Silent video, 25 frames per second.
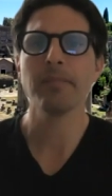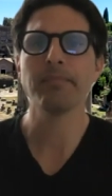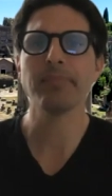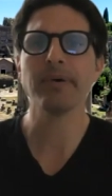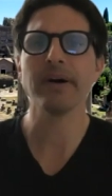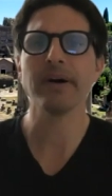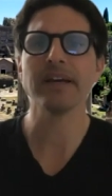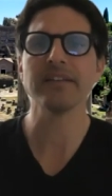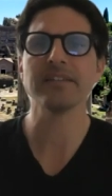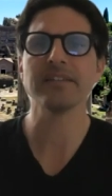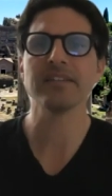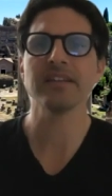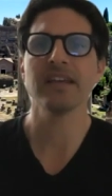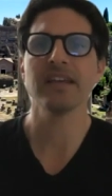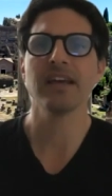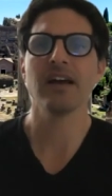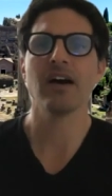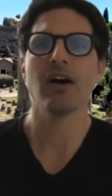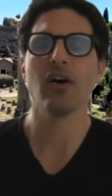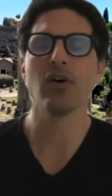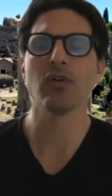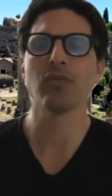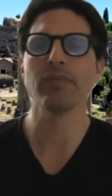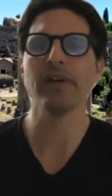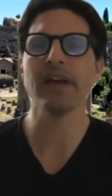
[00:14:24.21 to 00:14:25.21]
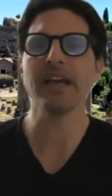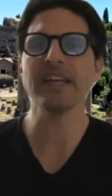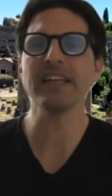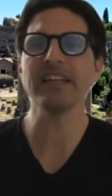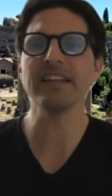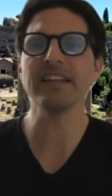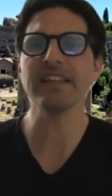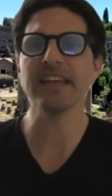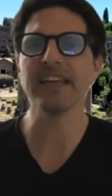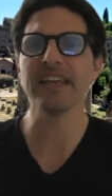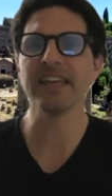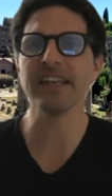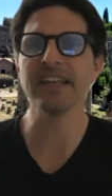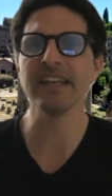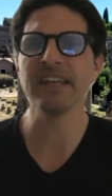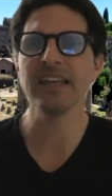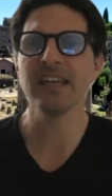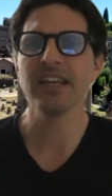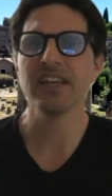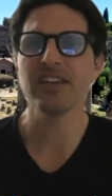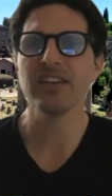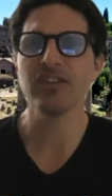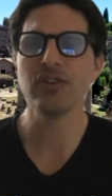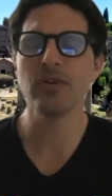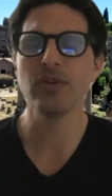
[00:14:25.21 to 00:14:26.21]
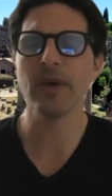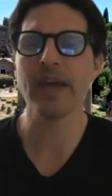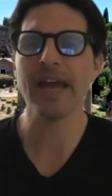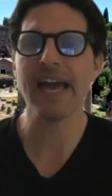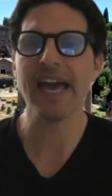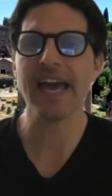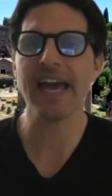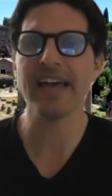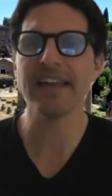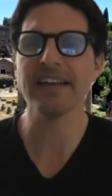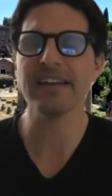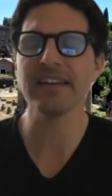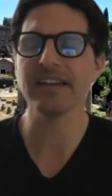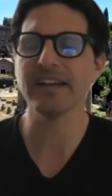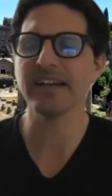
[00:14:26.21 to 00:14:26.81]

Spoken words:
But already then you had